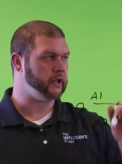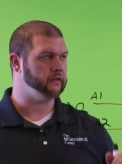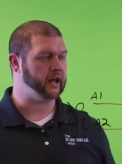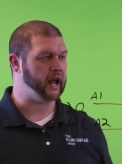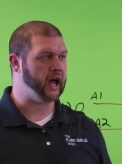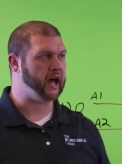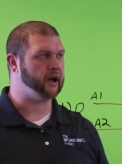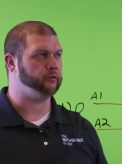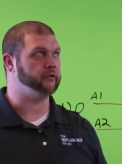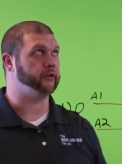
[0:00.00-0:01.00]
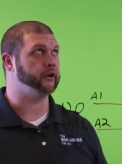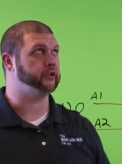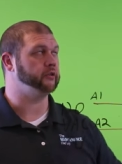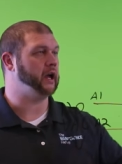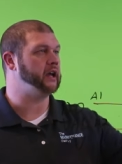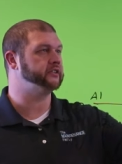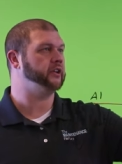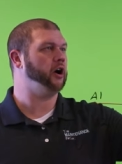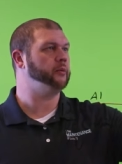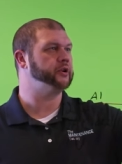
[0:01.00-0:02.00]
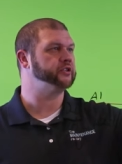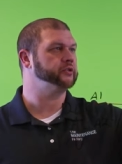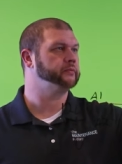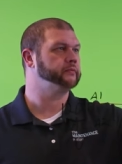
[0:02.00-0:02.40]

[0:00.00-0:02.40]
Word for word: that I refer to as the armature.